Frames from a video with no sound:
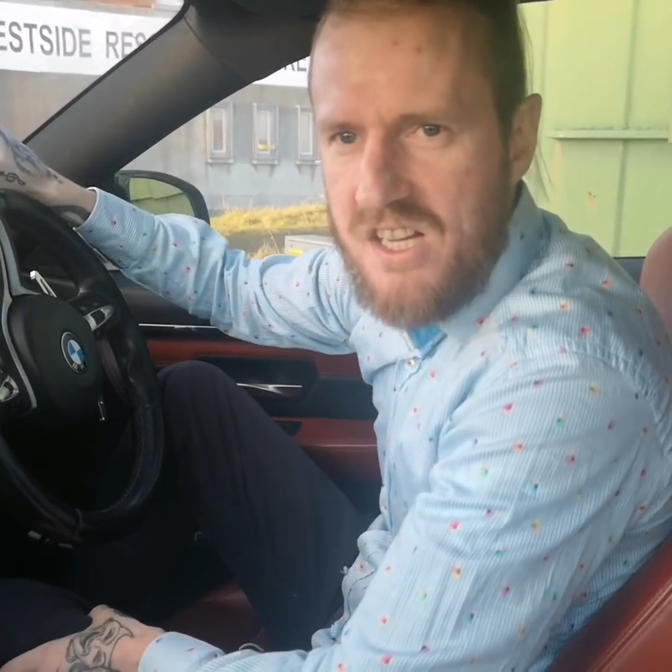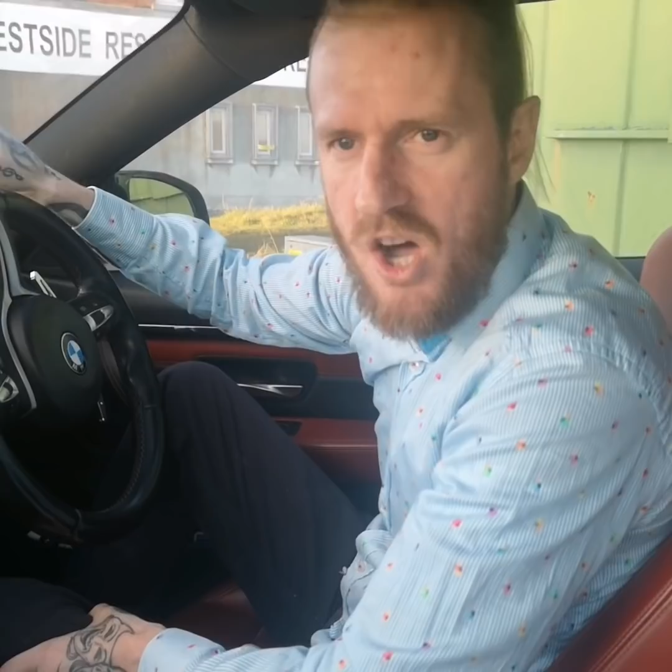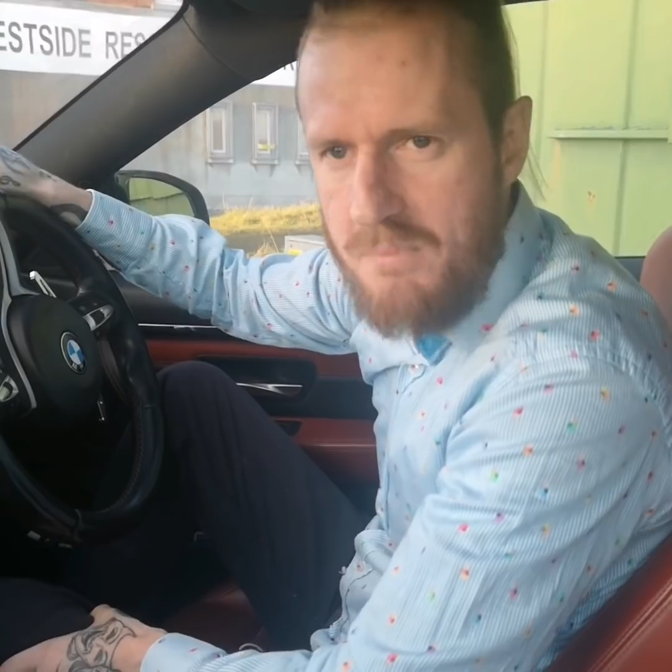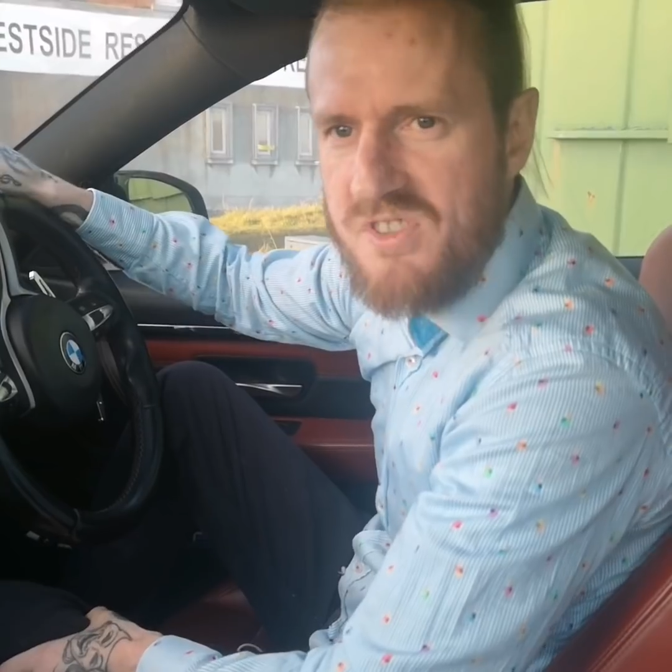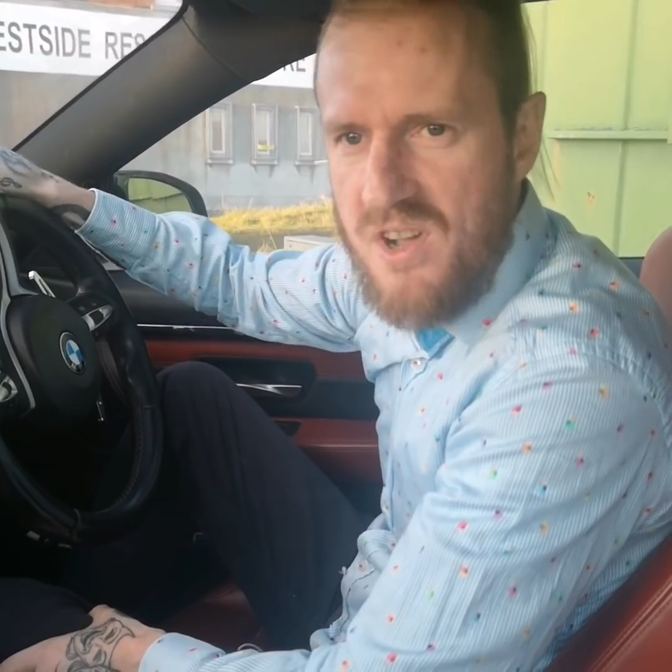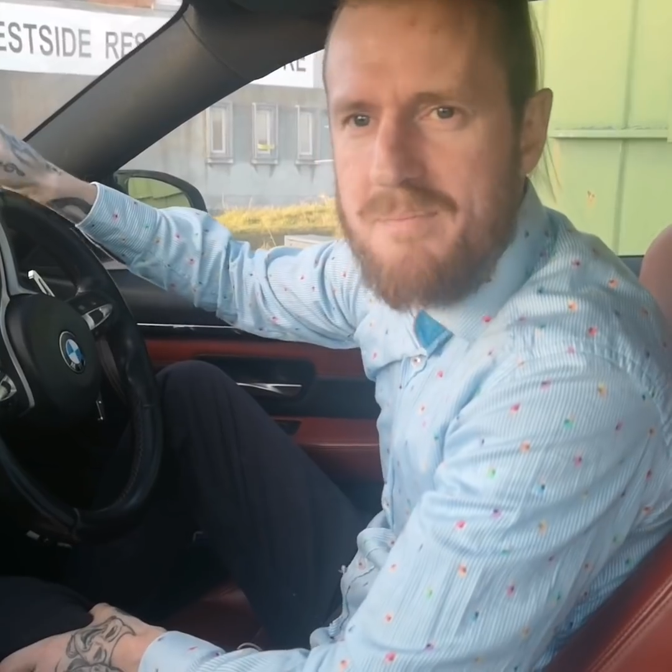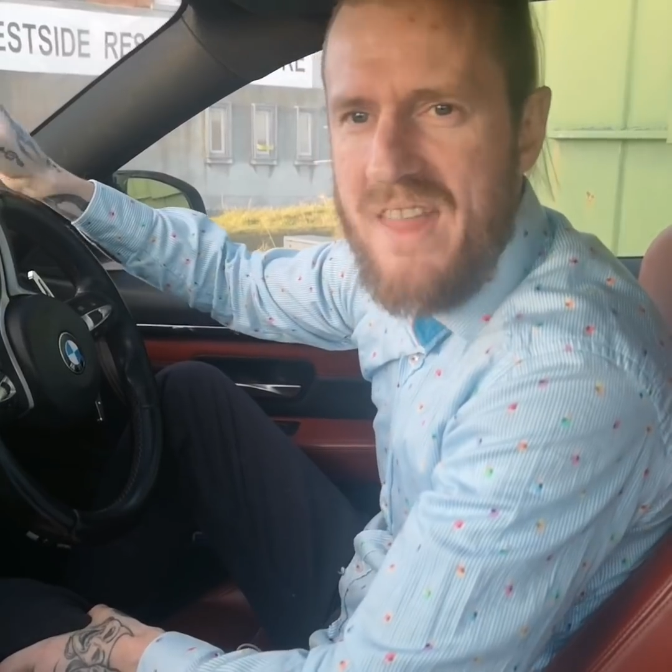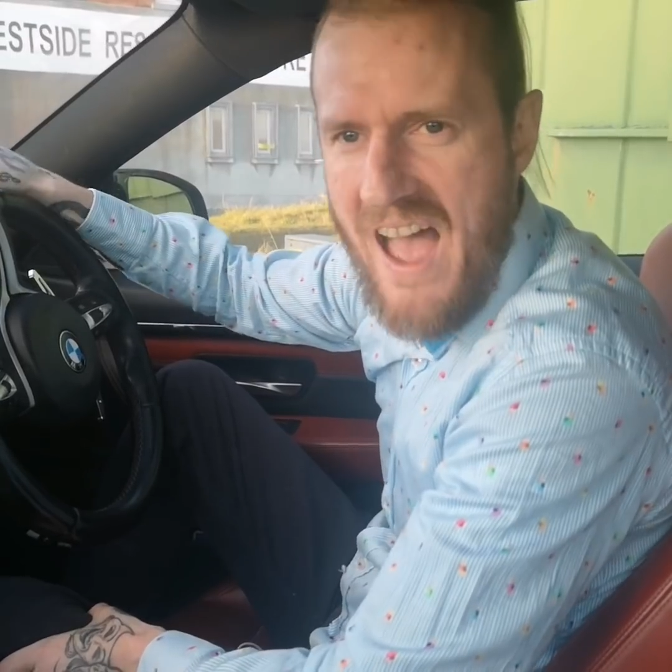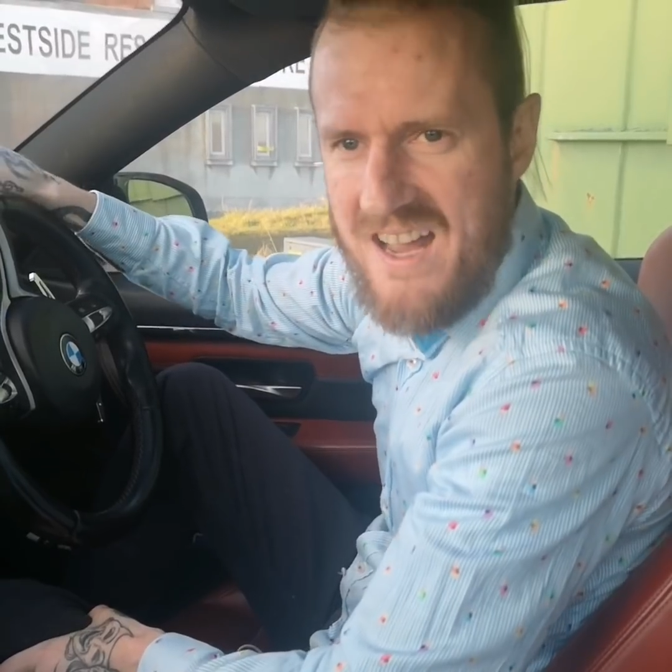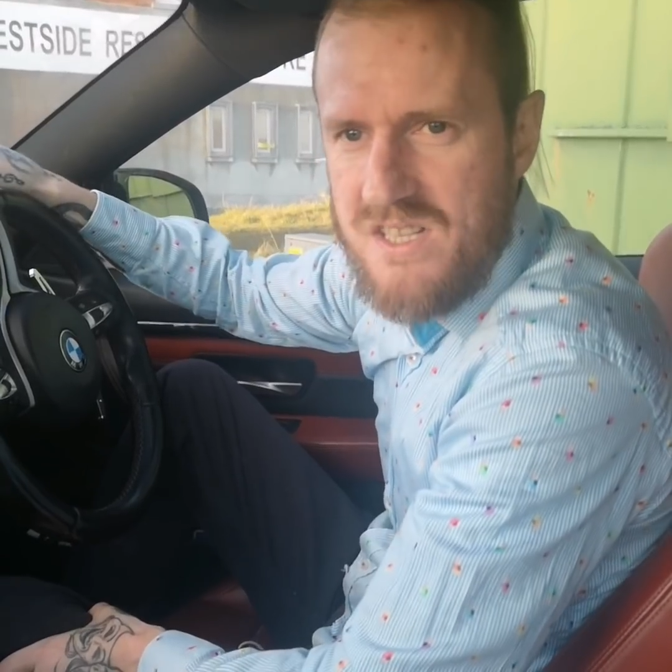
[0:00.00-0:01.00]
comes from
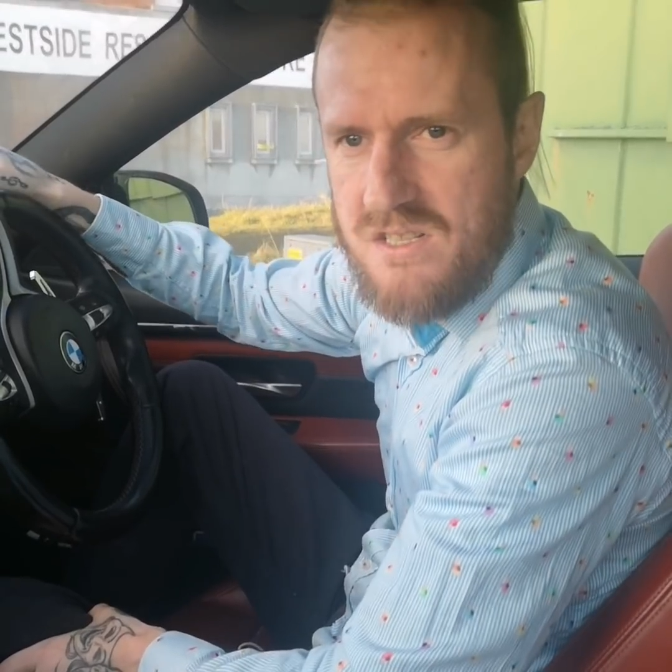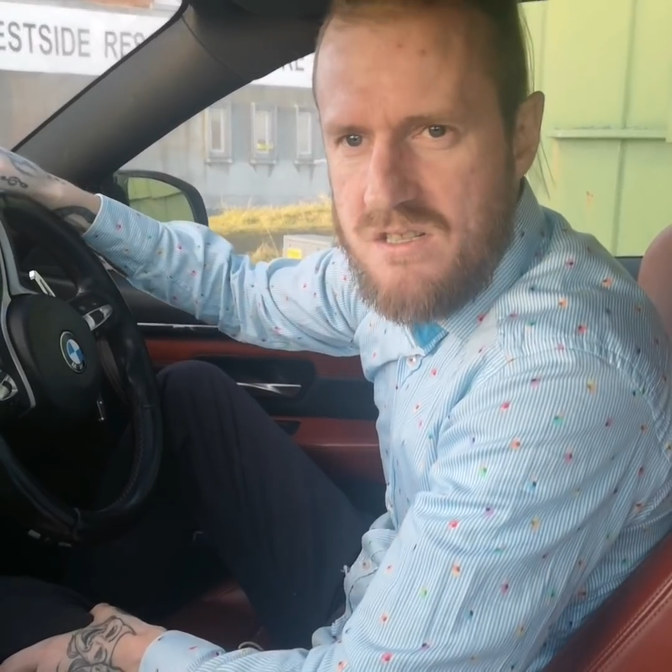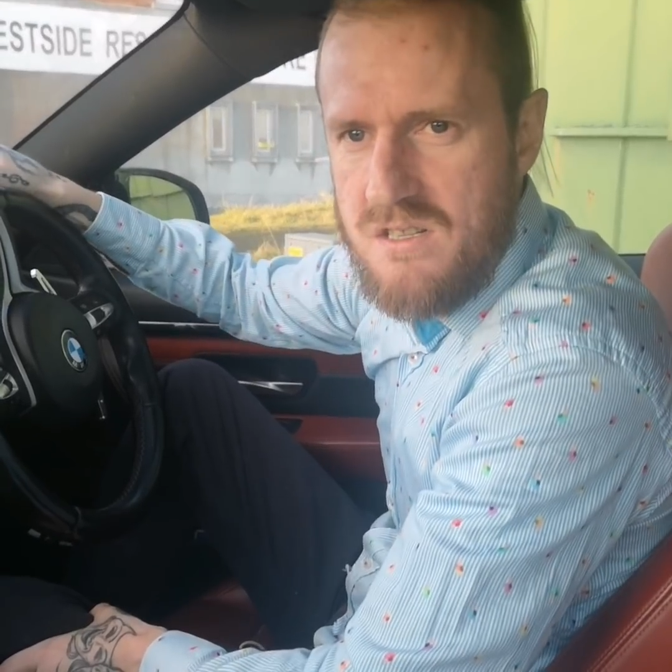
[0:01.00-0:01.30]
that.